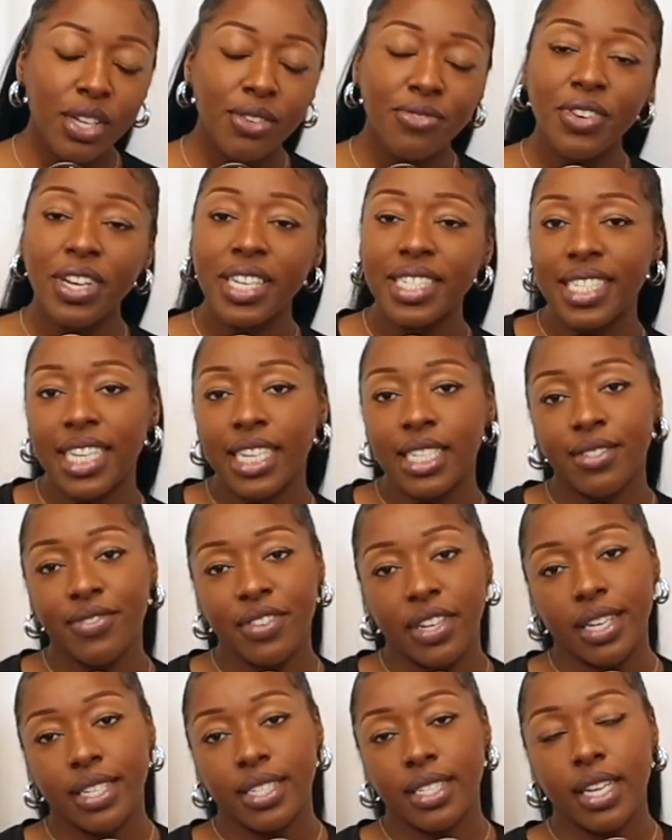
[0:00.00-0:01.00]
First things
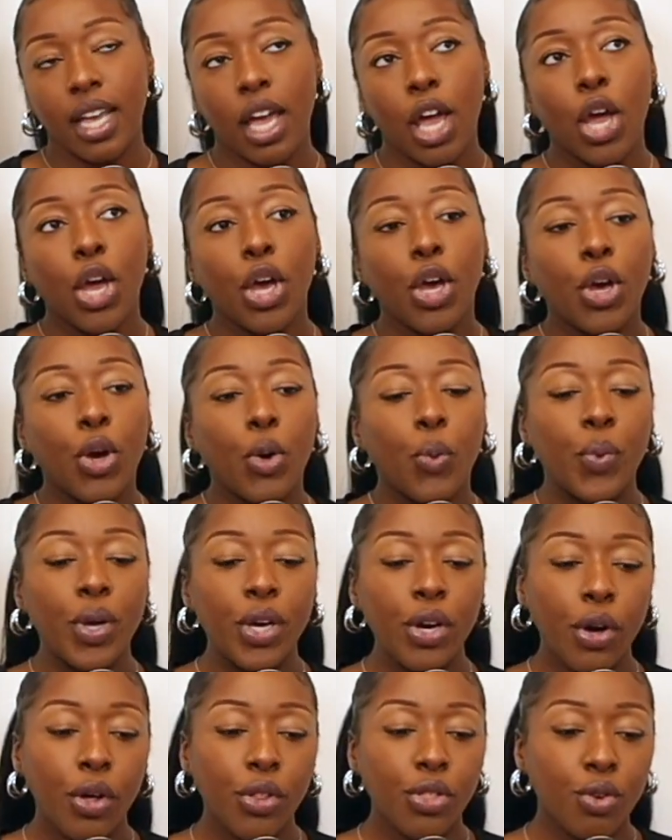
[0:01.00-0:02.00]
first, we
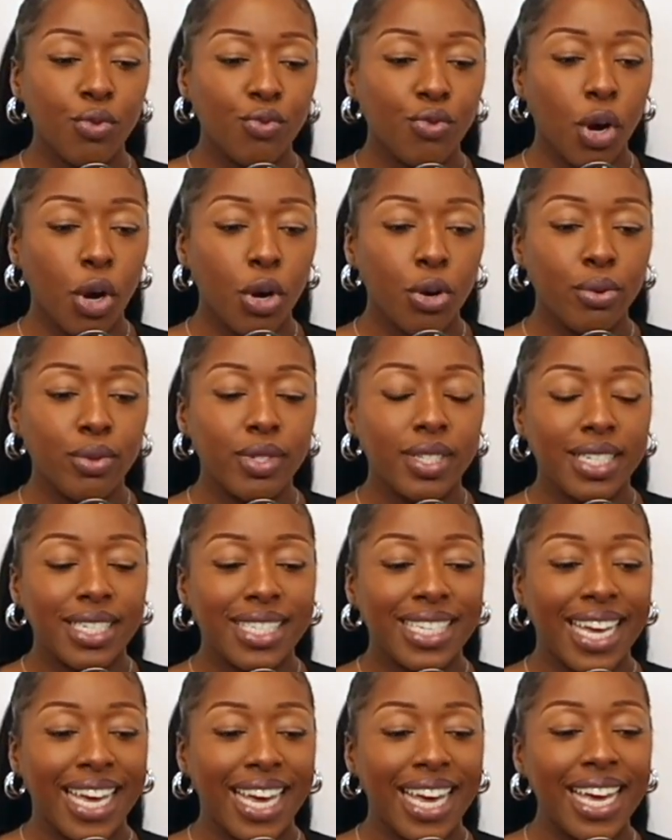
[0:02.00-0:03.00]
are on the road
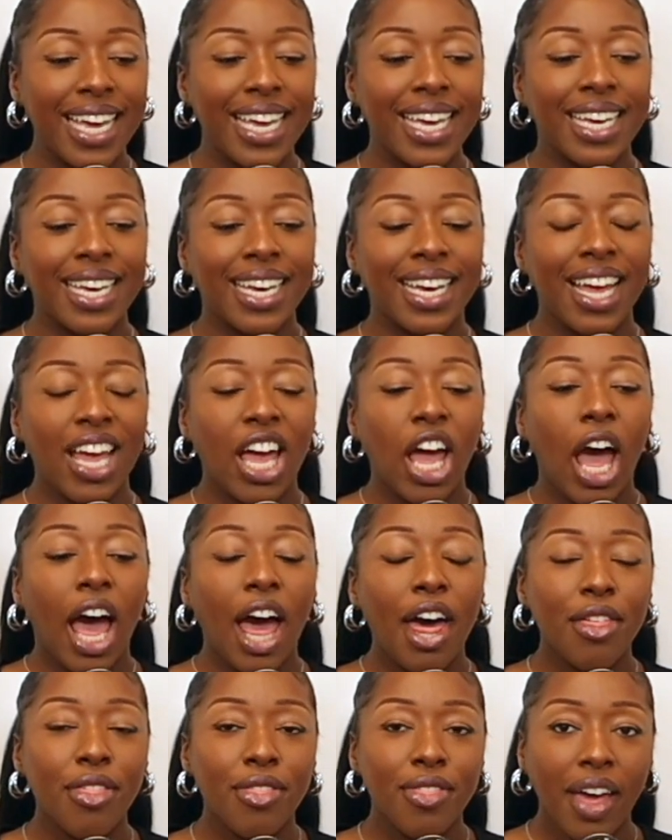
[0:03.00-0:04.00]
to hitting
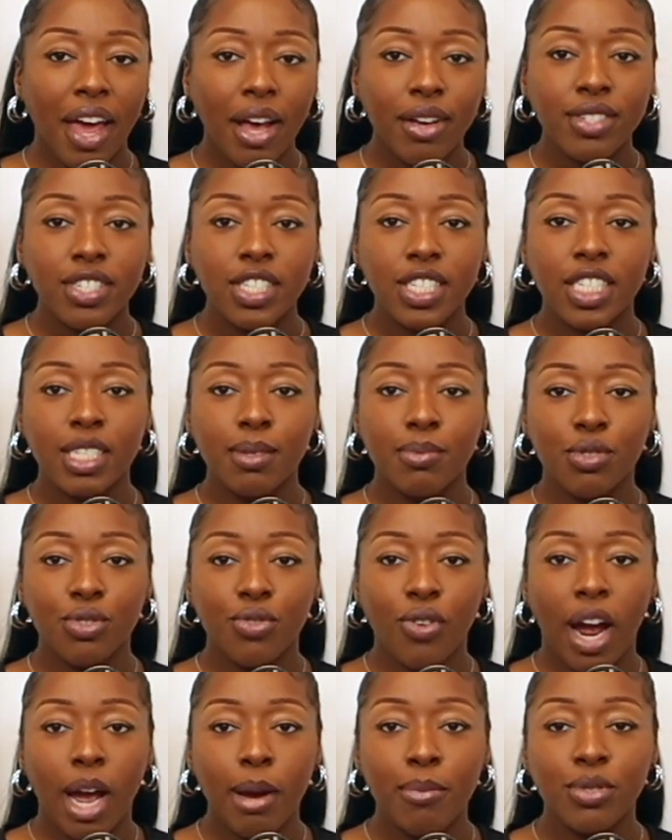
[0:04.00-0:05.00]
1,000
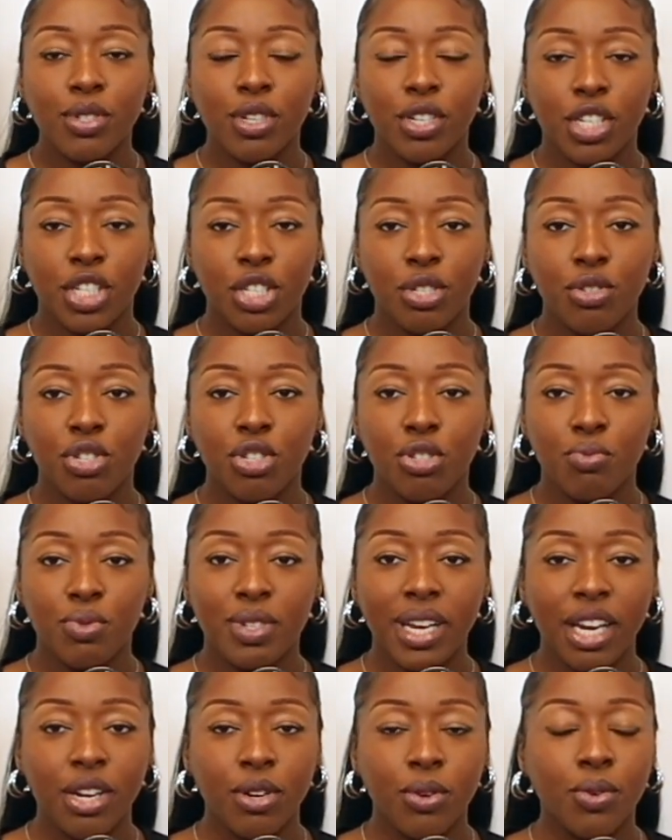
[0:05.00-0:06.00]
subscribers on the YouTube
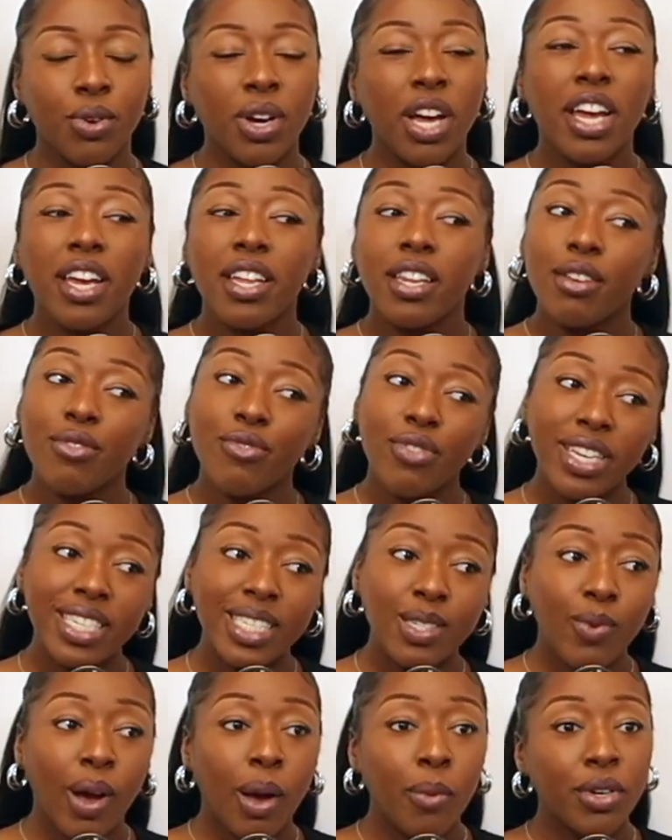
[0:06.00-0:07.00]
channel. The
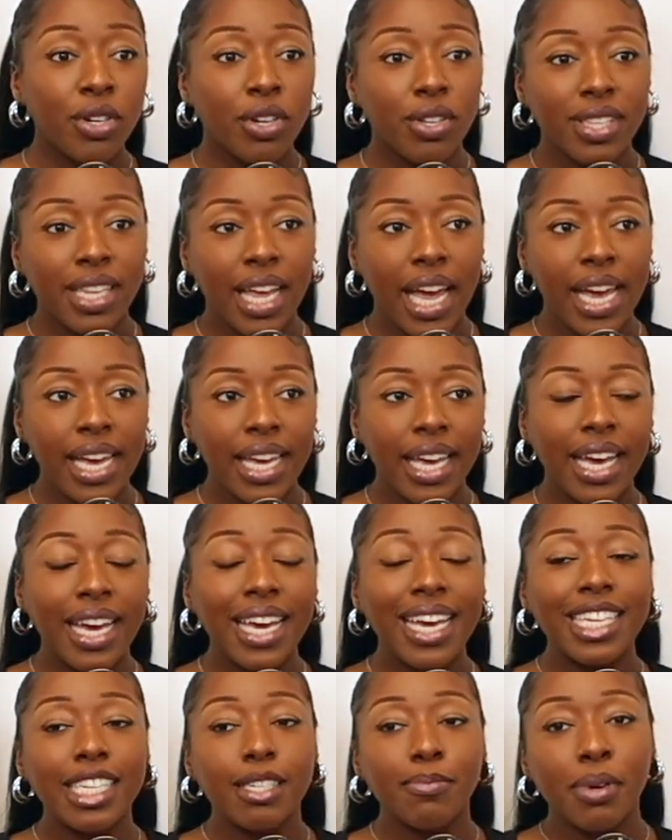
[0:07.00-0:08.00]
reason why we're not there yet
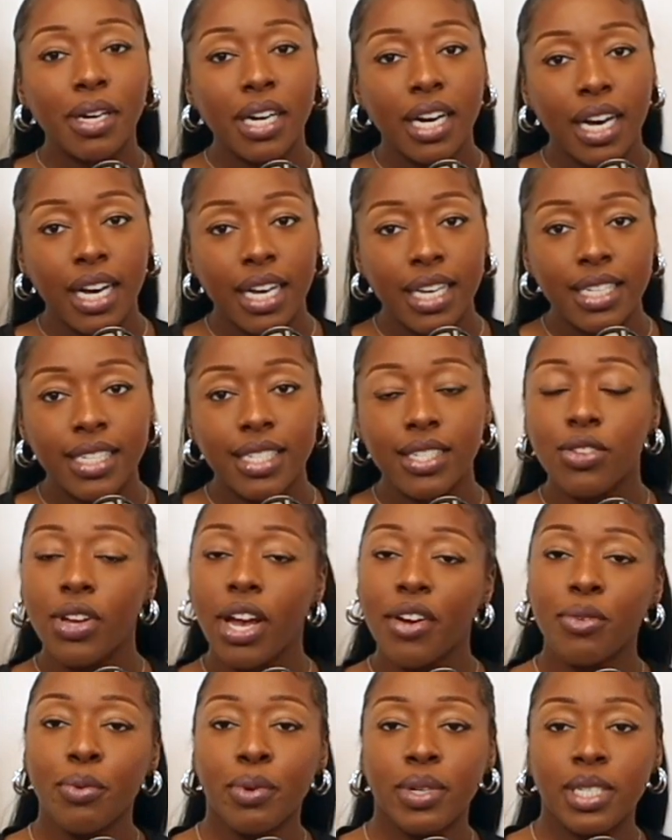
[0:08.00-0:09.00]
is because not
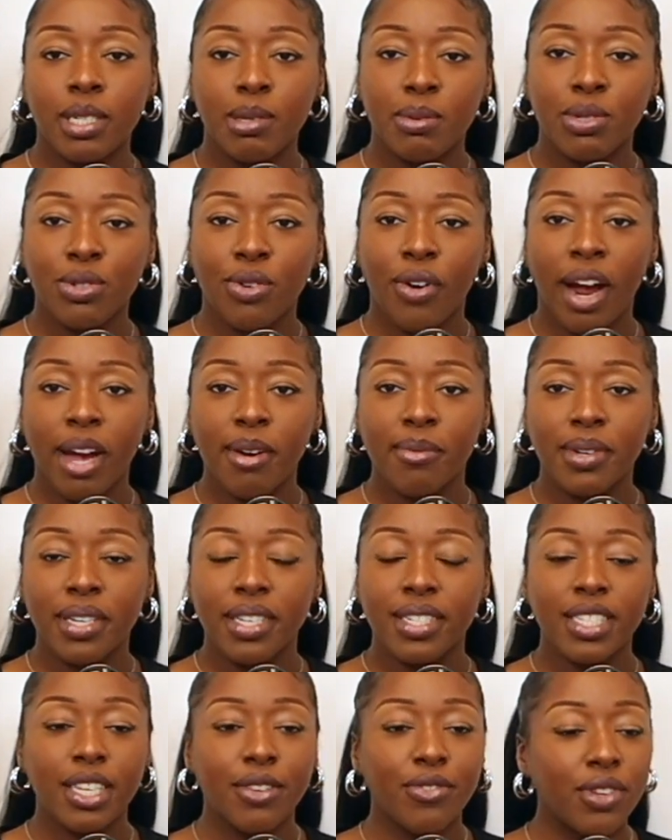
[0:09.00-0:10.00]
everyone's
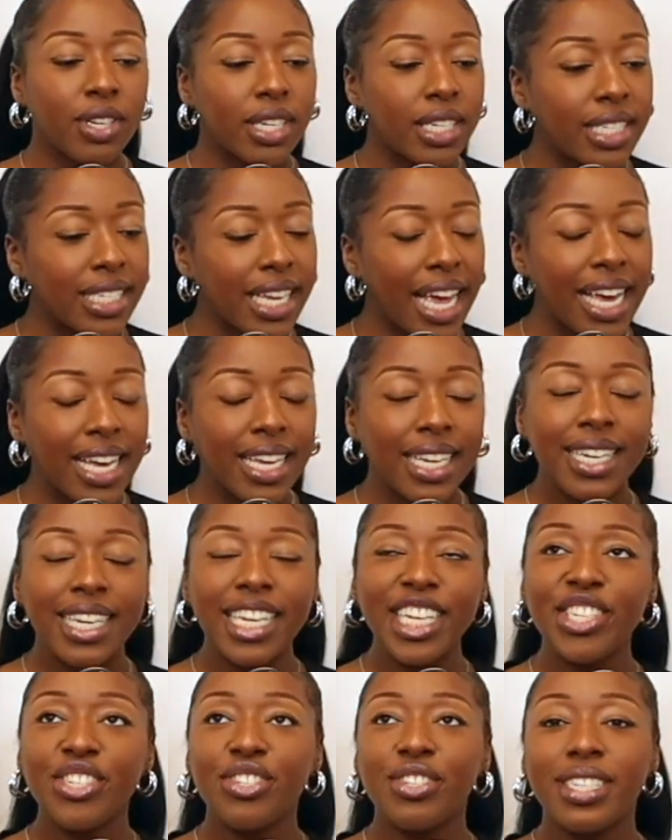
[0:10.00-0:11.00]
subscribing. So if you can take
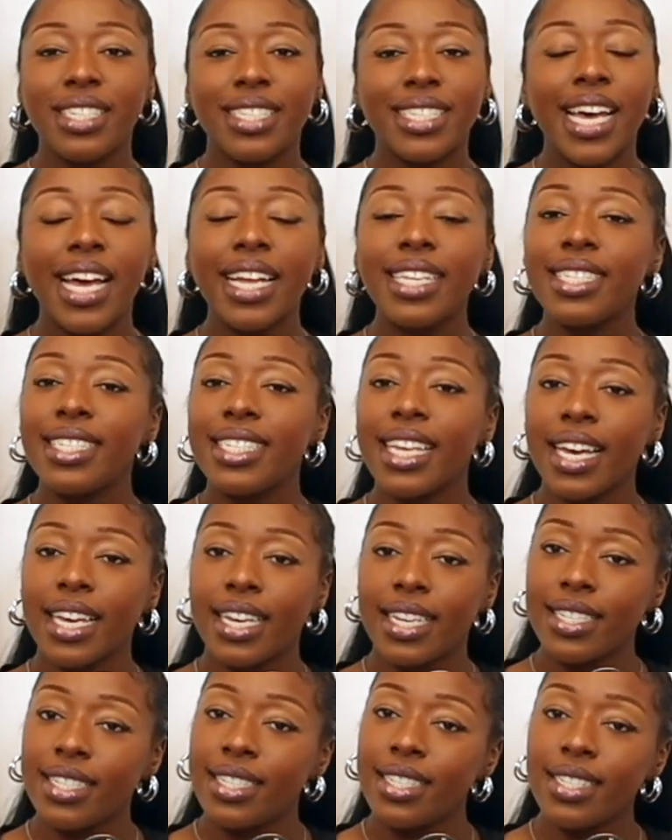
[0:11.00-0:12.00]
literally 10
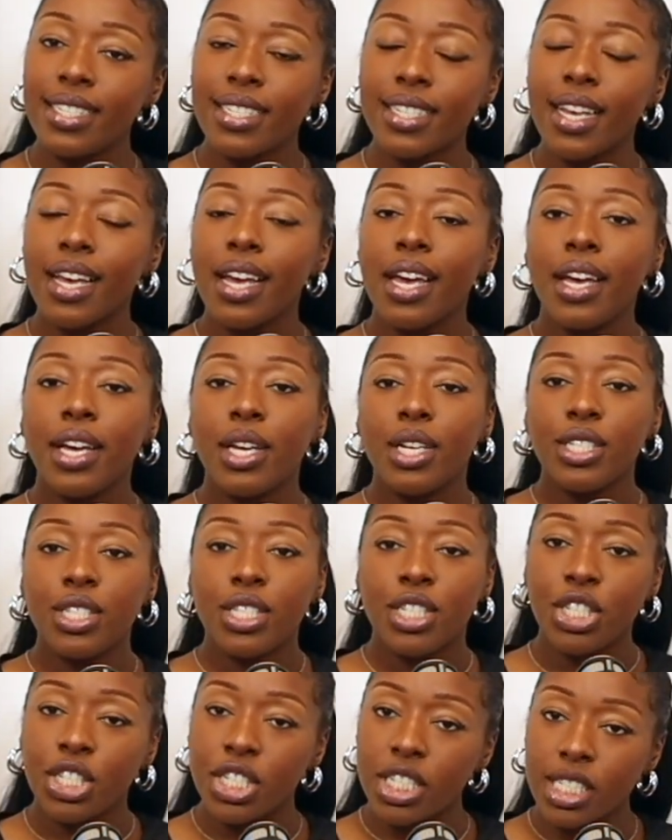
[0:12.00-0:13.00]
seconds
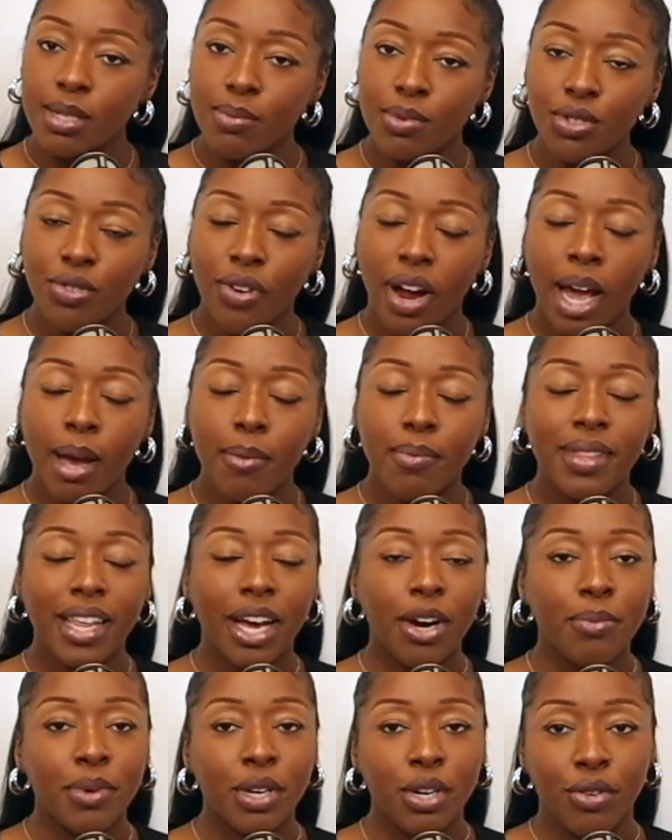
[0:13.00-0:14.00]
to just subscribe, that
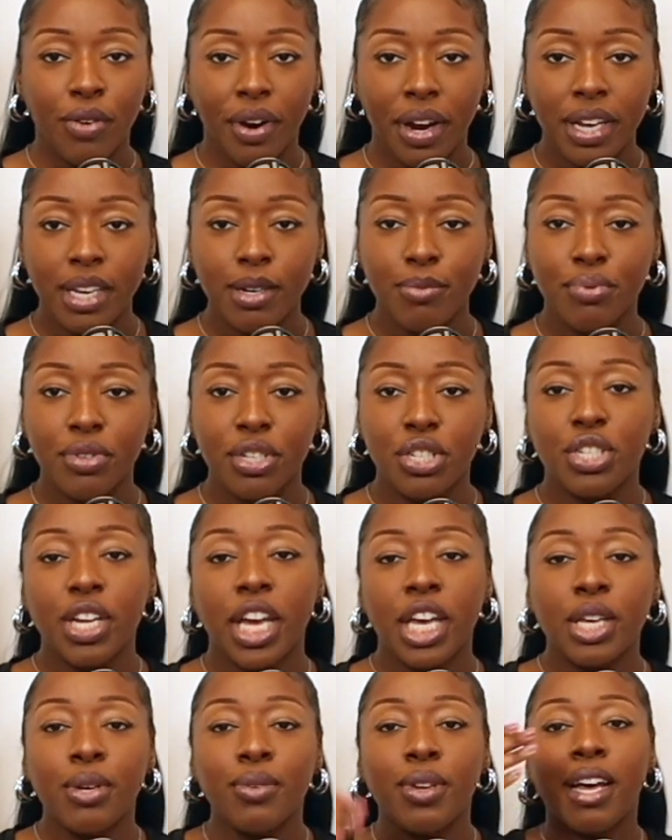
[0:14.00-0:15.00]
would be great.
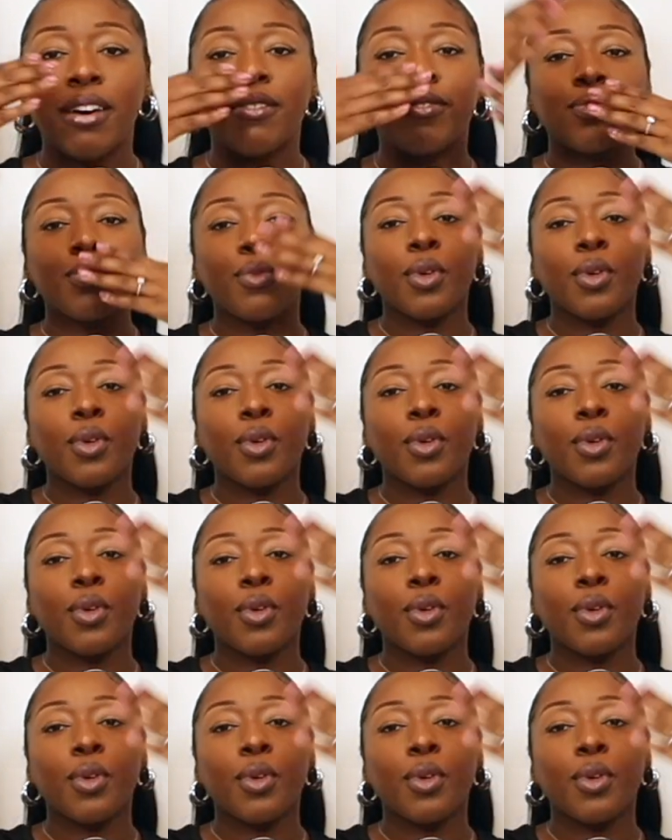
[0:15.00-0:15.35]
Appreciate you, love.